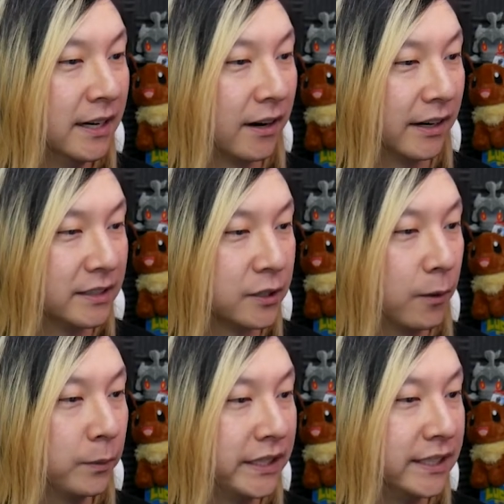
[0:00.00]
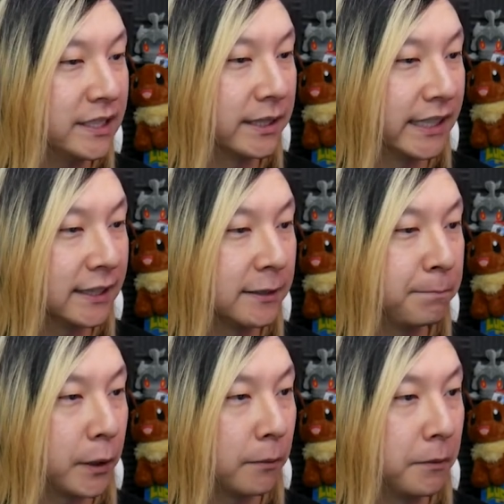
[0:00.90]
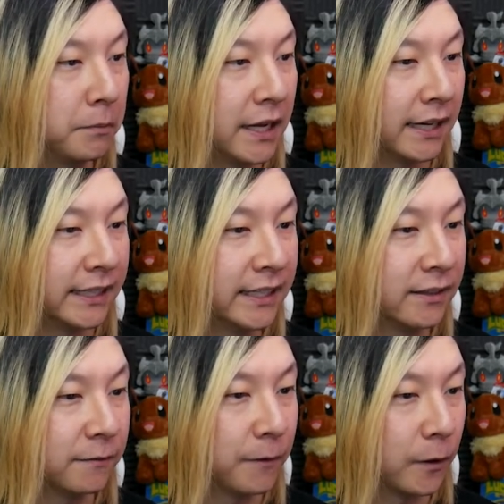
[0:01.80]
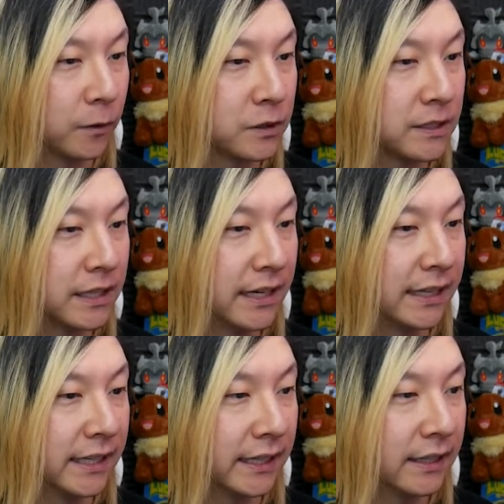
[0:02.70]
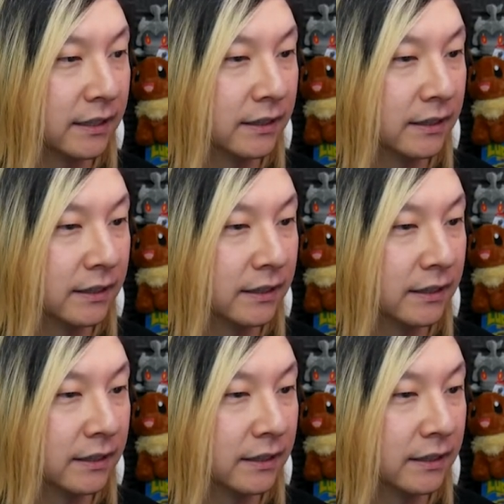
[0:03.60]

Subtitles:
All right, so we need to get the purple block in there first, I think.